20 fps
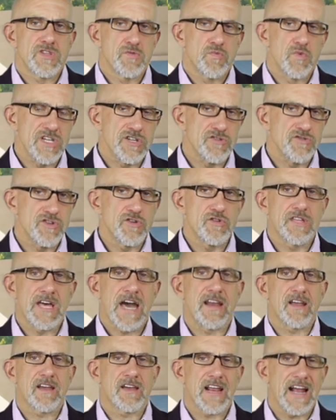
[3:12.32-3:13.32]
When you do
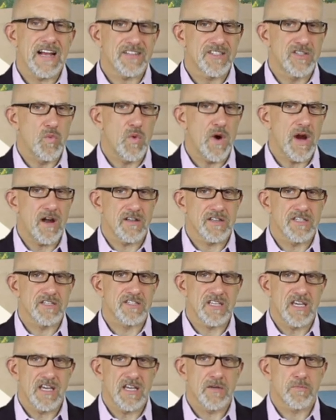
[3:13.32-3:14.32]
that, it can actually wear out the
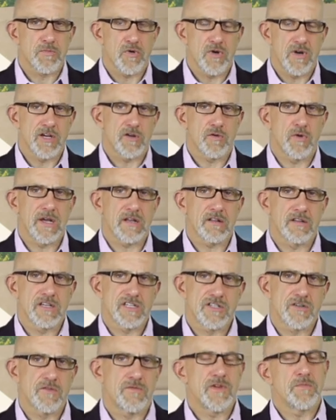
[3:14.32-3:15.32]
skin pretty quickly.
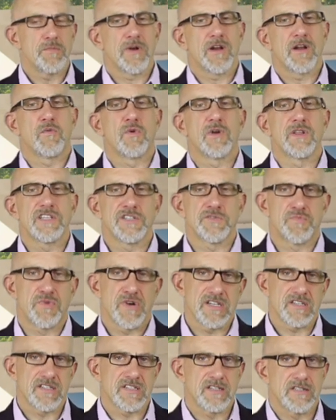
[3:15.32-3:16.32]
So if you put on one of these
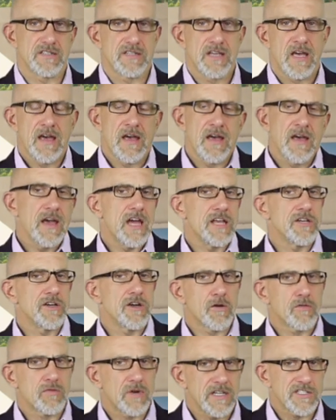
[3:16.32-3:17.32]
braces and you
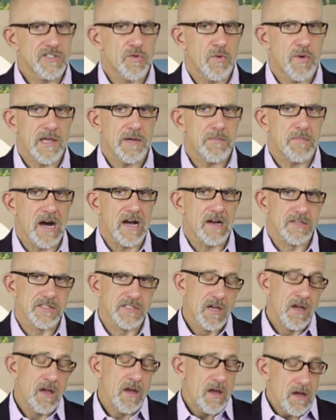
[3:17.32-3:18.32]
go run twenty
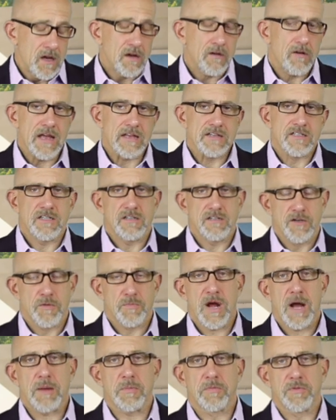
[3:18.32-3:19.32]
miles, granted, you're
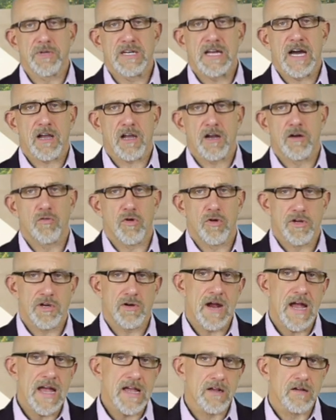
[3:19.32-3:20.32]
probably not going to roll
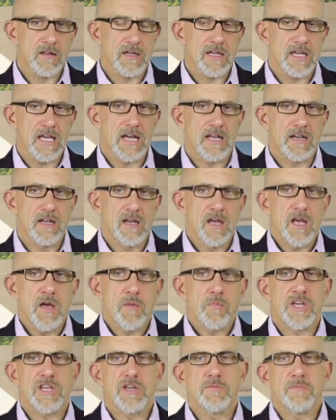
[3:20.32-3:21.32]
your ankle again,
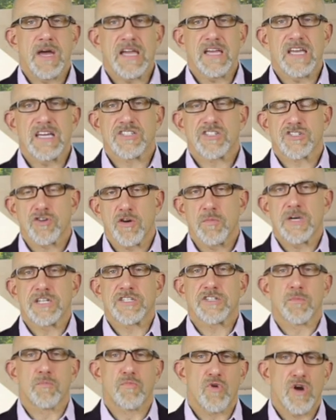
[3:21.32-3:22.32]
but you may get so
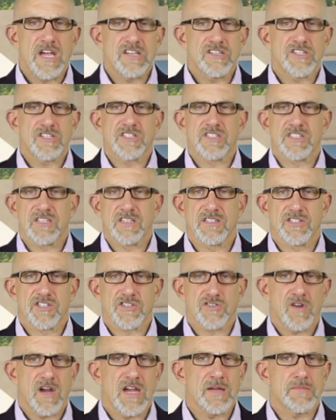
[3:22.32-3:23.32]
much abrasions and
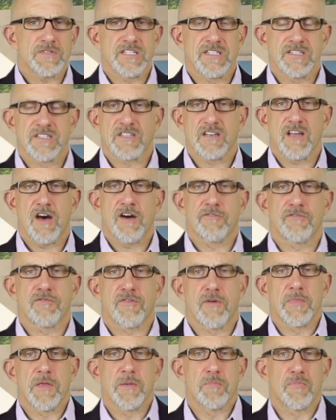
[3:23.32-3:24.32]
scrapes and stuff
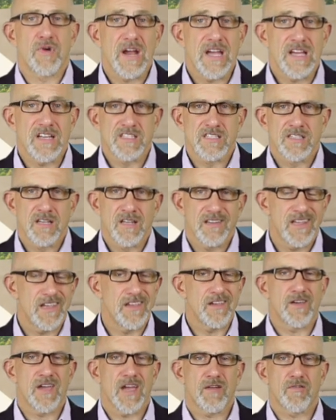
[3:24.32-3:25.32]
from the brace that
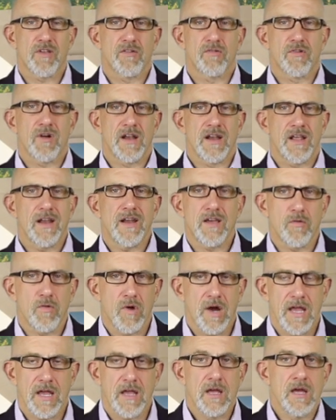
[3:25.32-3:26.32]
you can't really run
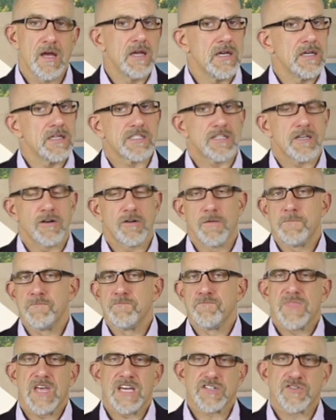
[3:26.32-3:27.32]
anyway. So
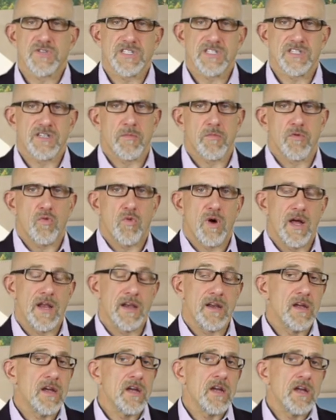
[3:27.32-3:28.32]
that's reason number
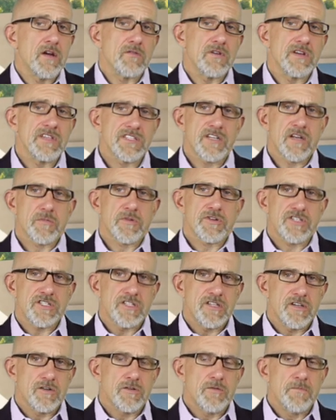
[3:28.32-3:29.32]
one. Reason number
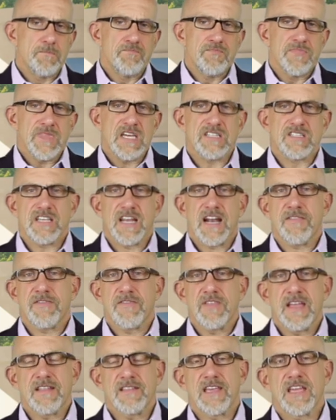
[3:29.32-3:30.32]
two is that I
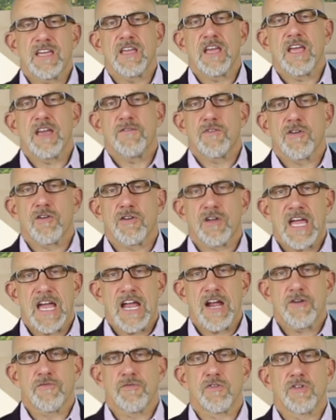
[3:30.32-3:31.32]
think that if you're
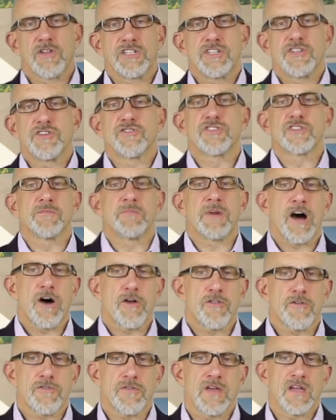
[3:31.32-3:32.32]
careful and you do some
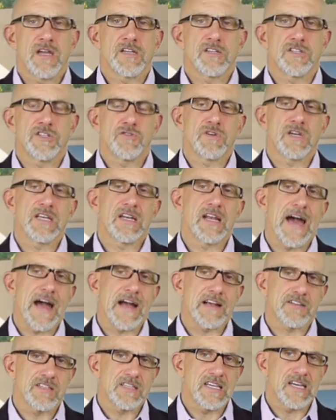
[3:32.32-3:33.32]
other things, you can
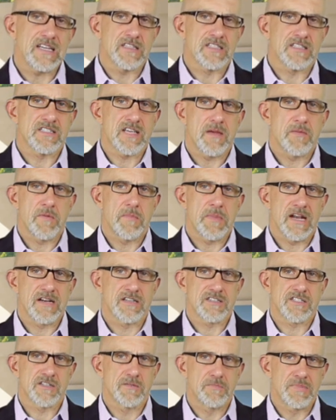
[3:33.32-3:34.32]
actually get the same amount
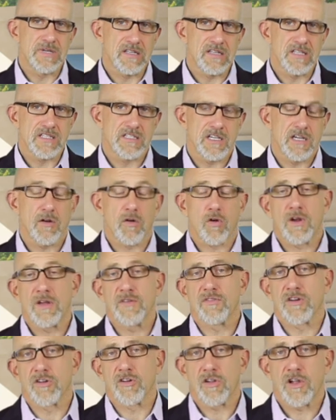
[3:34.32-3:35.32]
of stability or
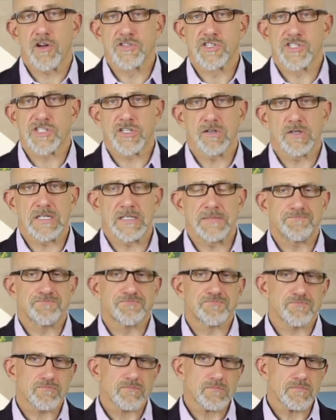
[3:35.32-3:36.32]
even close to it
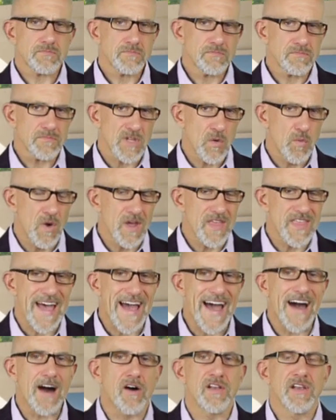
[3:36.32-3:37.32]

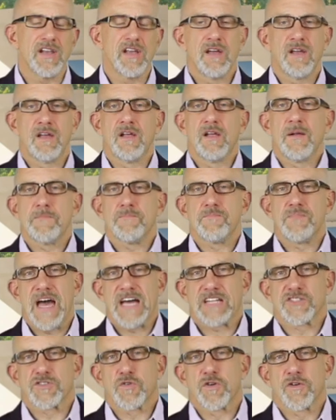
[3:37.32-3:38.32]
without
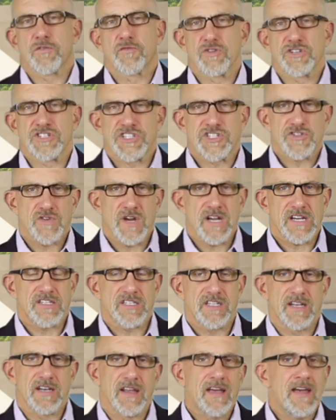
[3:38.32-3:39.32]
that sort of
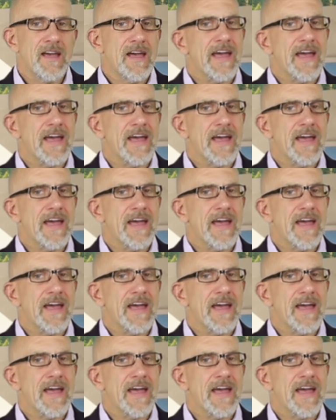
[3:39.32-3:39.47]
restriction.